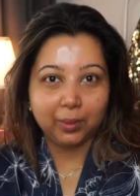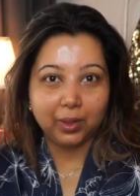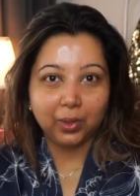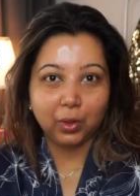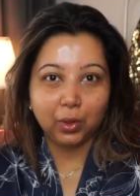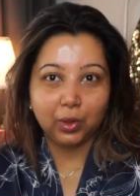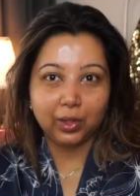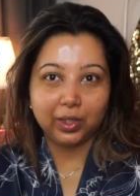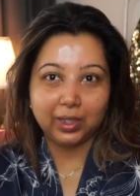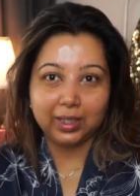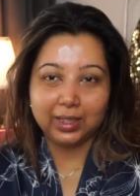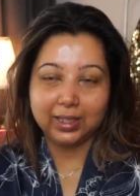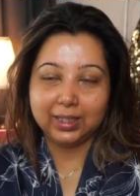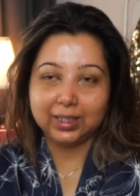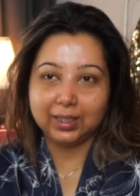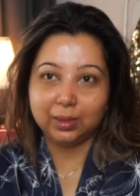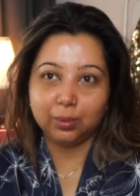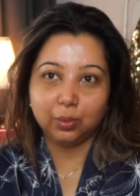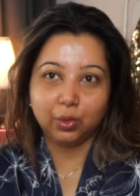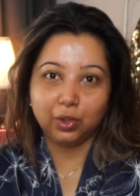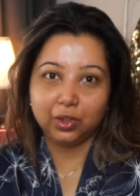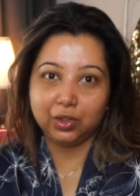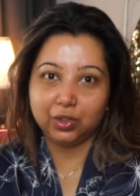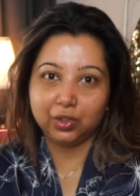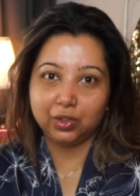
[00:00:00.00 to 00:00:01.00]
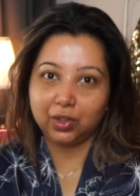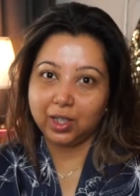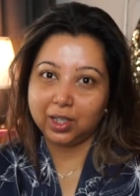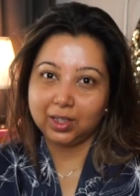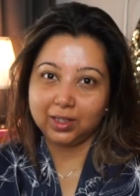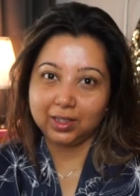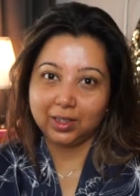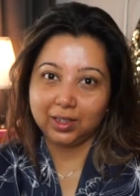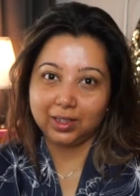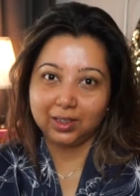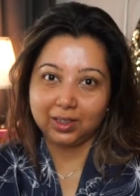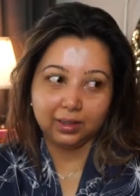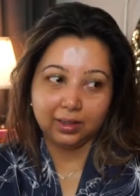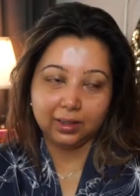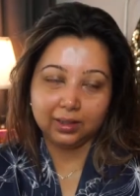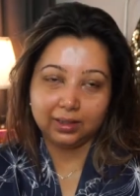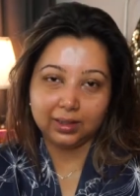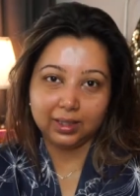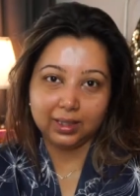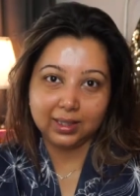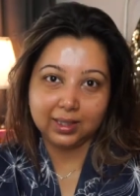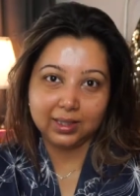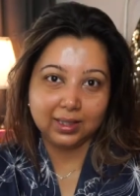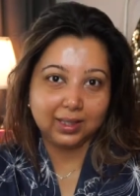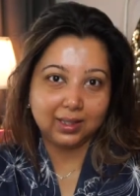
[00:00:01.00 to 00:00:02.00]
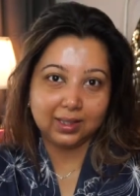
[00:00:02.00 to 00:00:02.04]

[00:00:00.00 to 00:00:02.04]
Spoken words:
or at least a moisturizer under this